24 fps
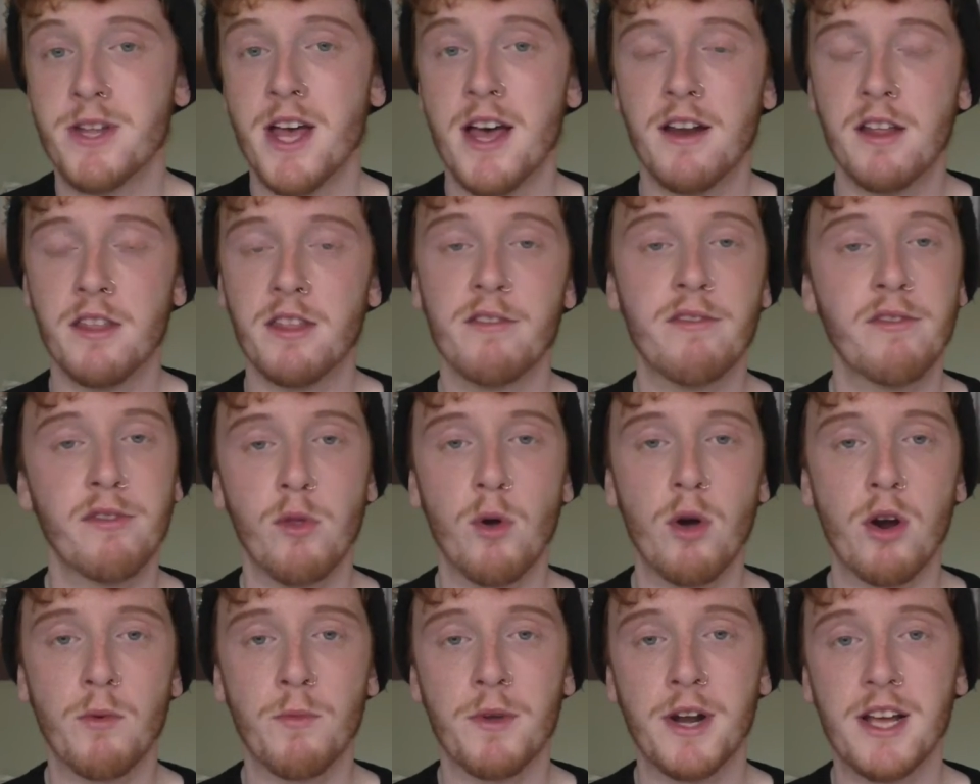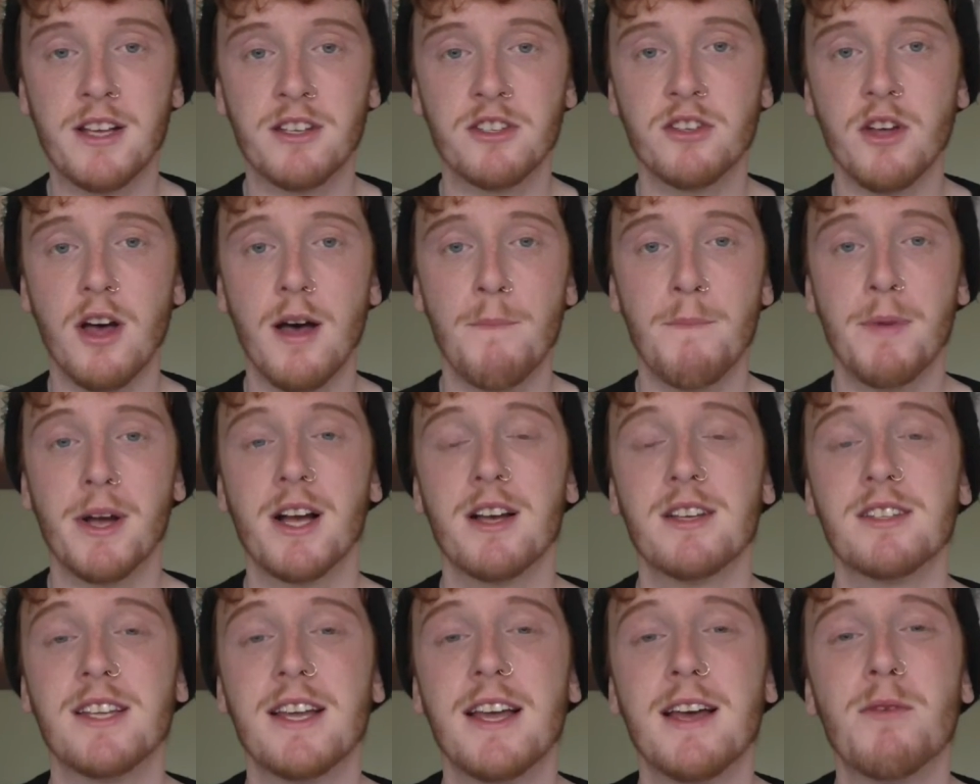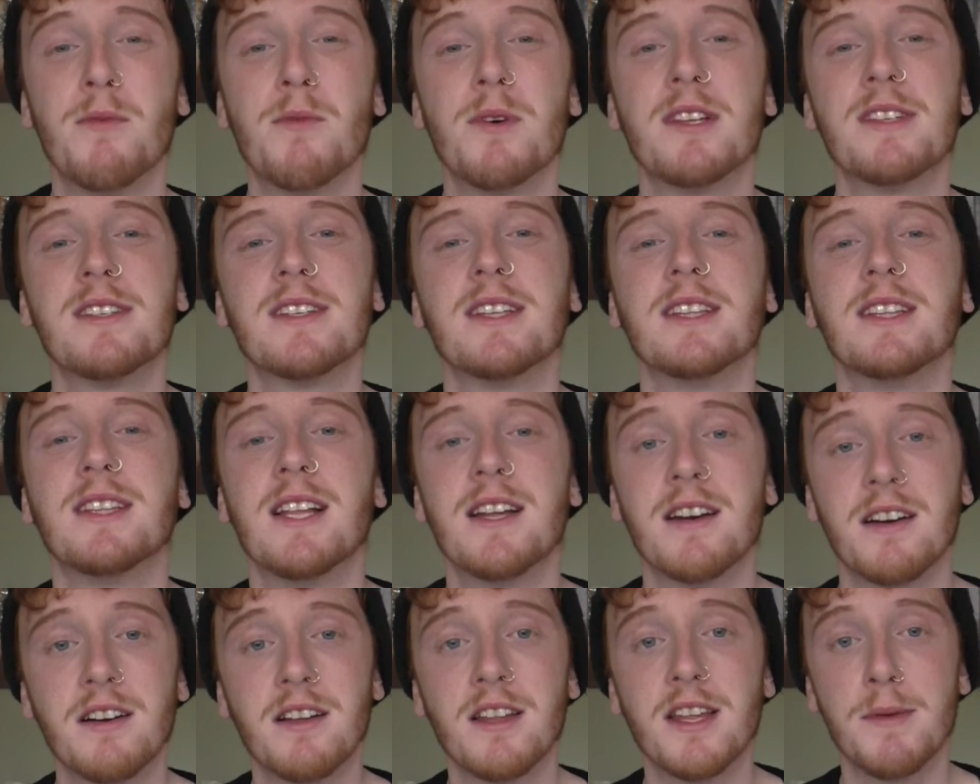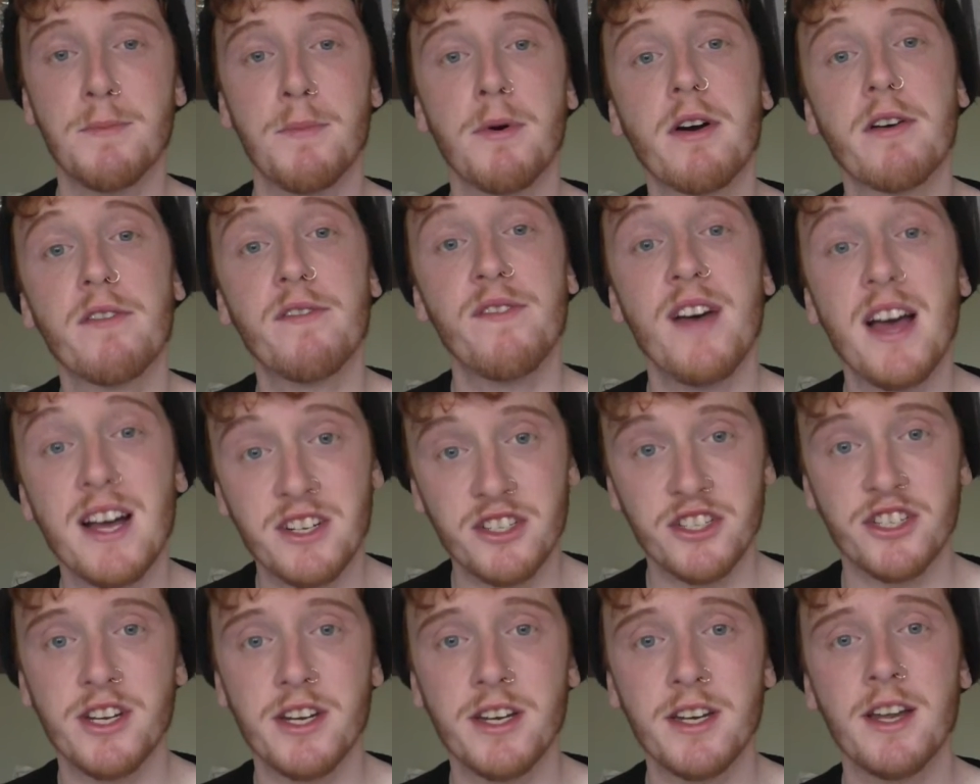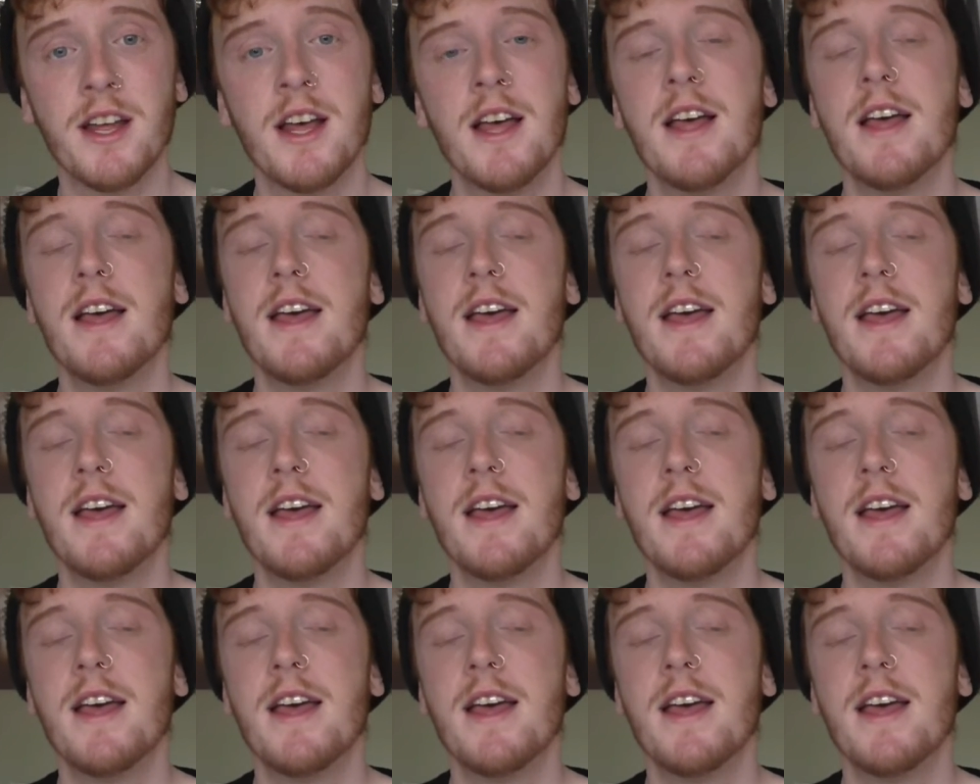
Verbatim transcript: dead on the floor when I saw it because it was literally perfection.